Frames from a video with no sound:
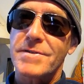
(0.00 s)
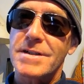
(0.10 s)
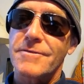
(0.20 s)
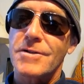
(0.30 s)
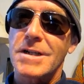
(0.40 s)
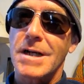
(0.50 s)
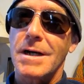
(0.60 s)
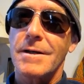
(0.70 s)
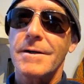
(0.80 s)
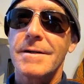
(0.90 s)
of a different
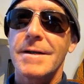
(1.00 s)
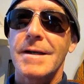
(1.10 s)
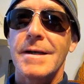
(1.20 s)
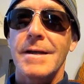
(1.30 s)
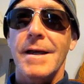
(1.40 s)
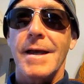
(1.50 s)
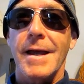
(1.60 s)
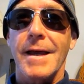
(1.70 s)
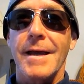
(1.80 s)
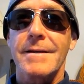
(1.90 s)
color.
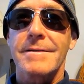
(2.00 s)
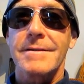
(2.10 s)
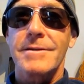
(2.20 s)
And